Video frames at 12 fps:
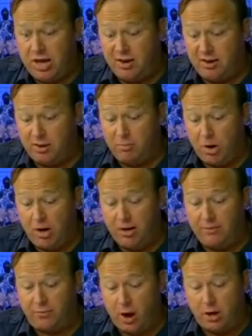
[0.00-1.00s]
the editor of
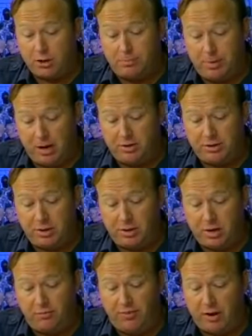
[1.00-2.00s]
Boiling Frogs Post
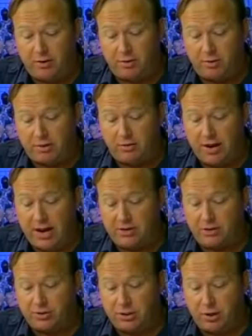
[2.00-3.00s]
and co-founder director of
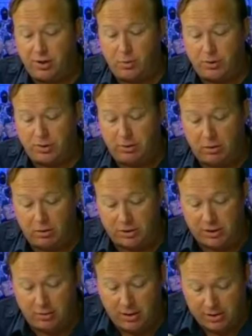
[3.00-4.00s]
National Security
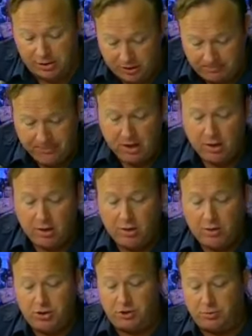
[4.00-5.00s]
Whistleblowers Coalition.
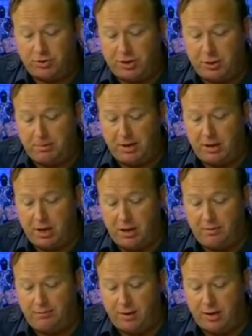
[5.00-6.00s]
She's a recipient
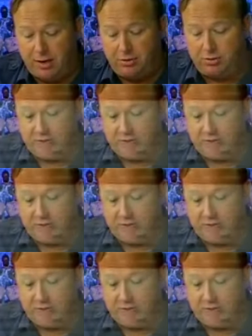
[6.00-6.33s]
of the